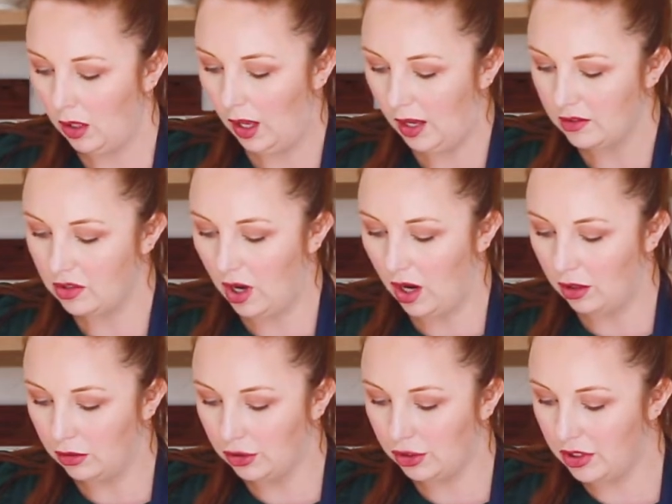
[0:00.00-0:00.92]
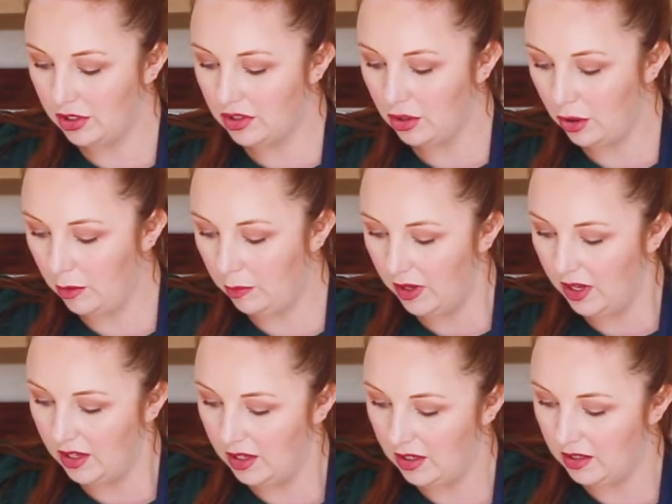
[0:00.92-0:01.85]
Okay, so our sugar syrup
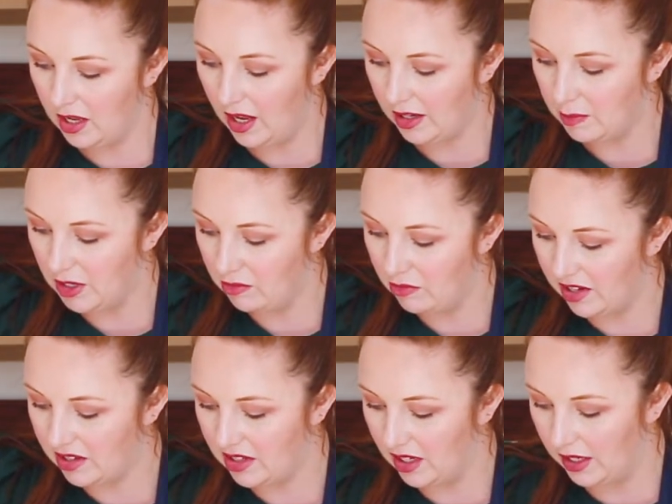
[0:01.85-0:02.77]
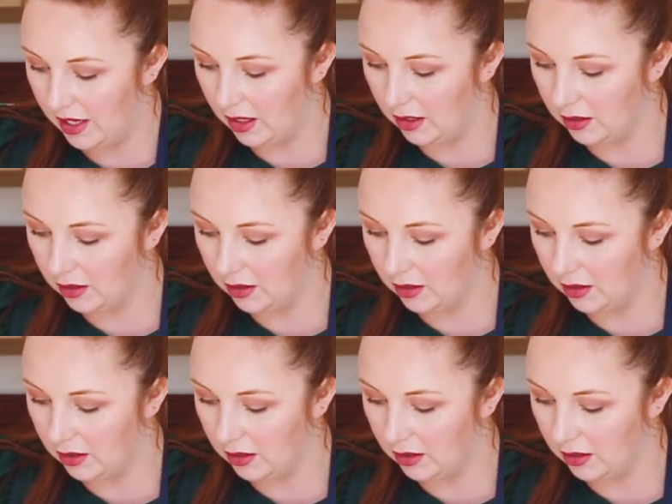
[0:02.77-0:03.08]
has been resting